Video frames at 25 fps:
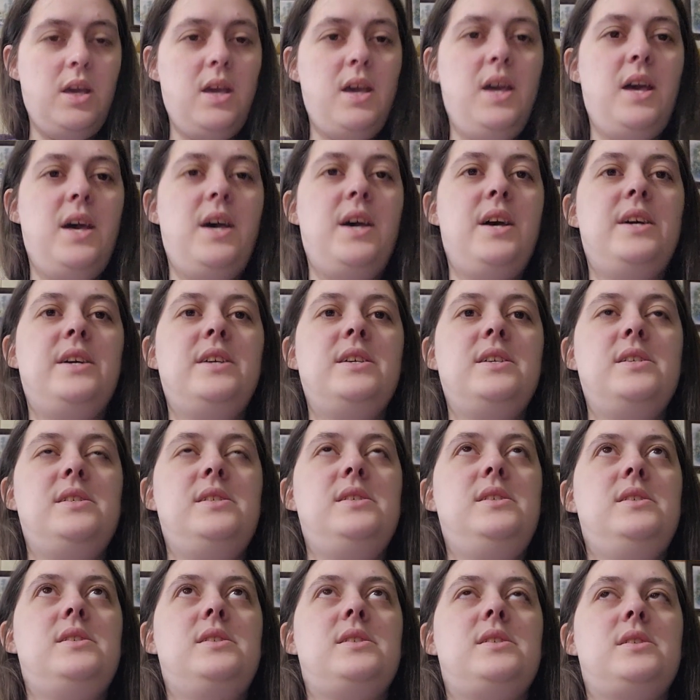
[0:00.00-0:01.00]

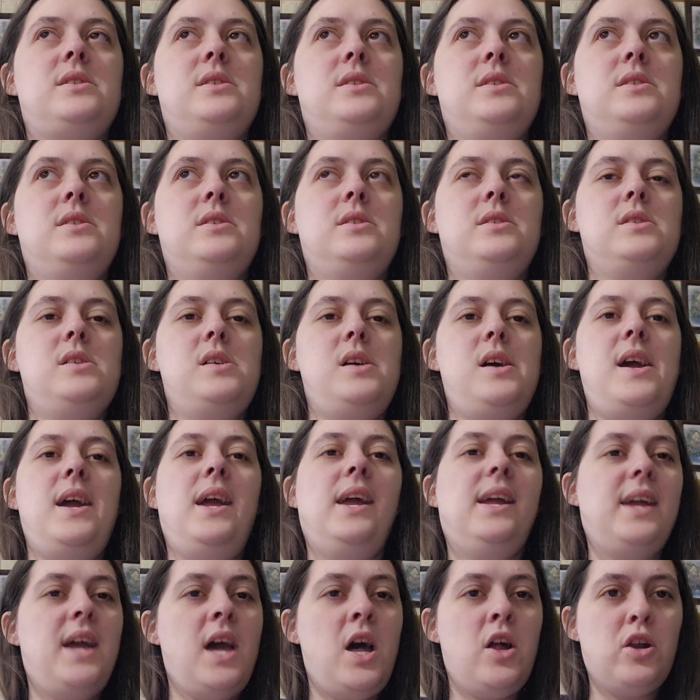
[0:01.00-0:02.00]
is
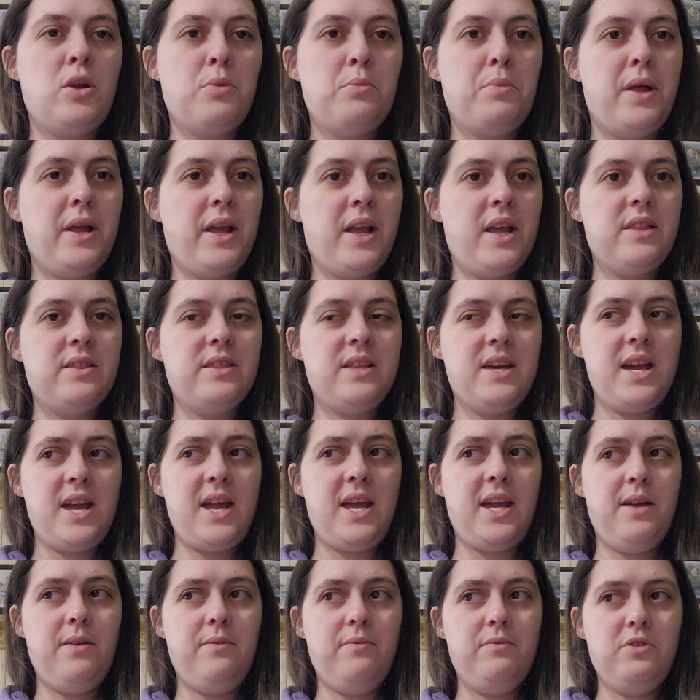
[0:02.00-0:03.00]
a counter blanket that
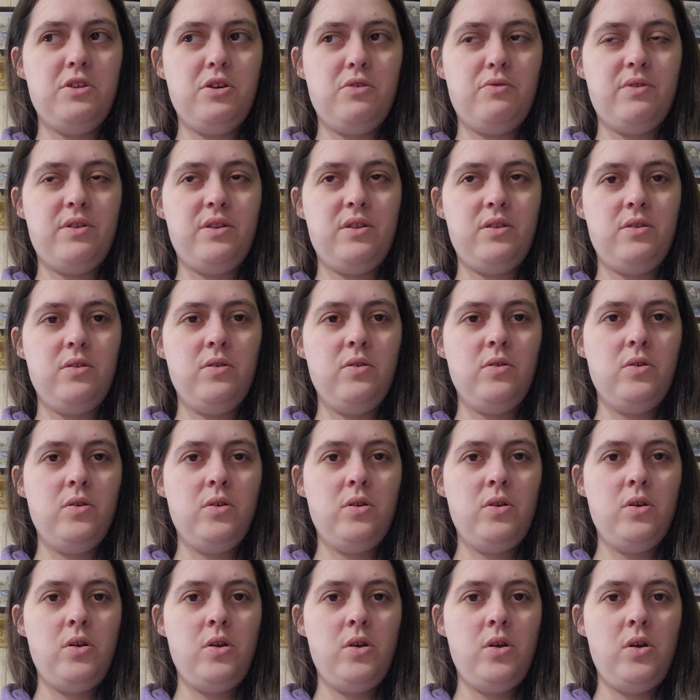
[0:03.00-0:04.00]
I am doing
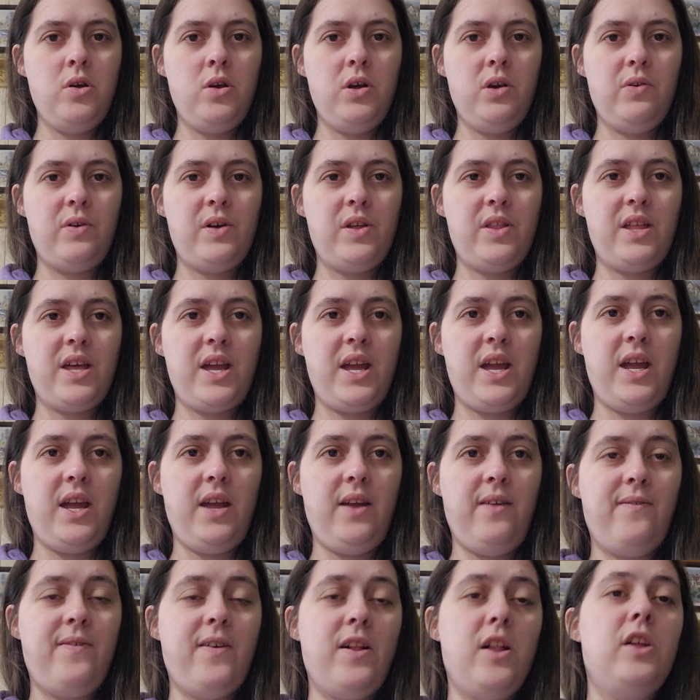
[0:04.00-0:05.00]
with
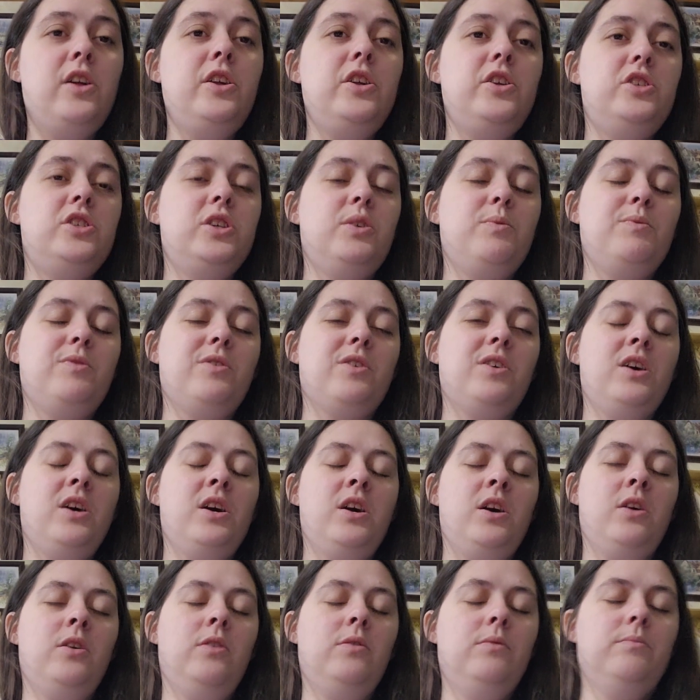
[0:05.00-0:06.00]
a fellow YouTuber,
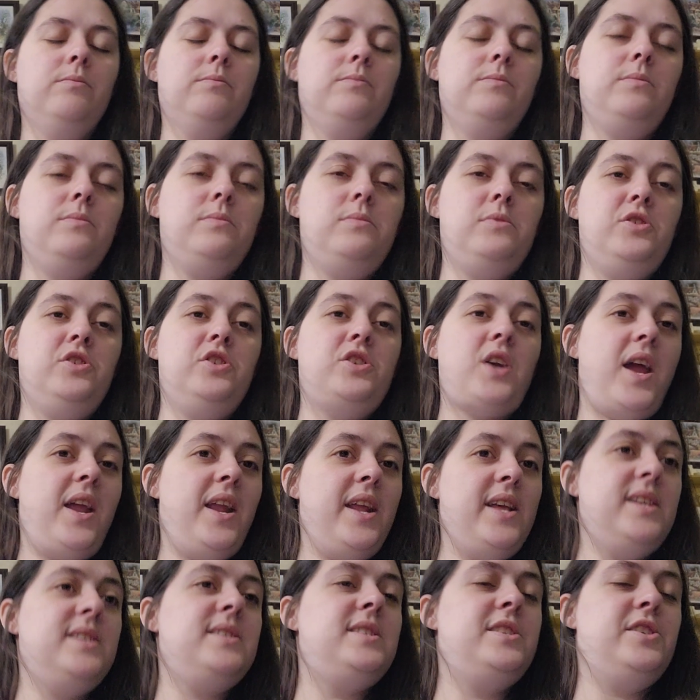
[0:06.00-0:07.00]

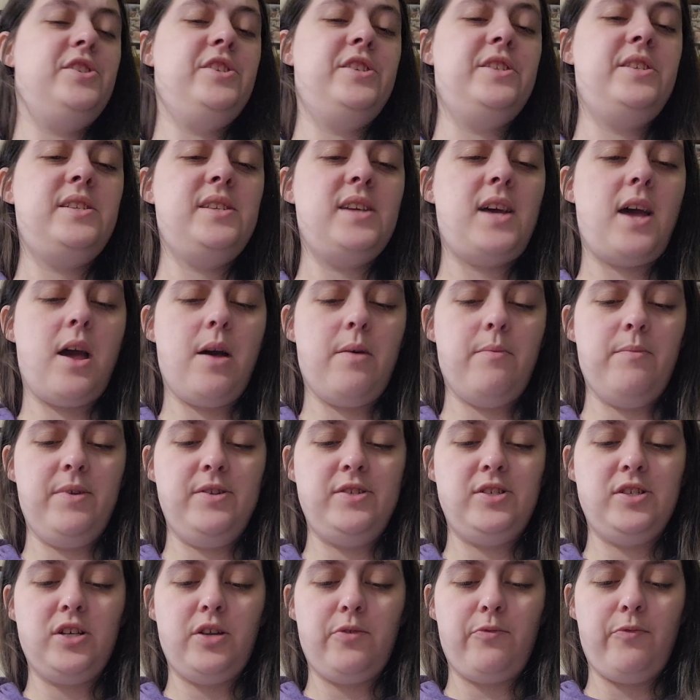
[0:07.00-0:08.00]
Jaden Stitches. I
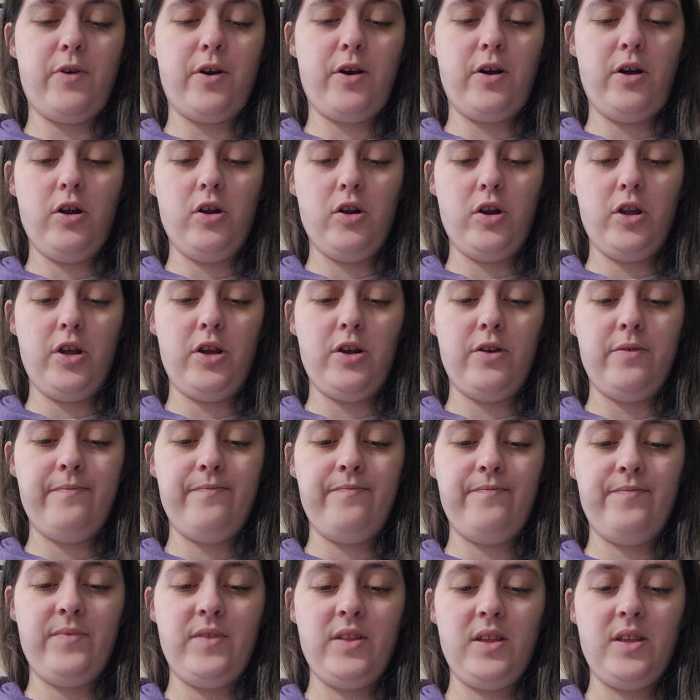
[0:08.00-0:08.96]
mentioned her earlier.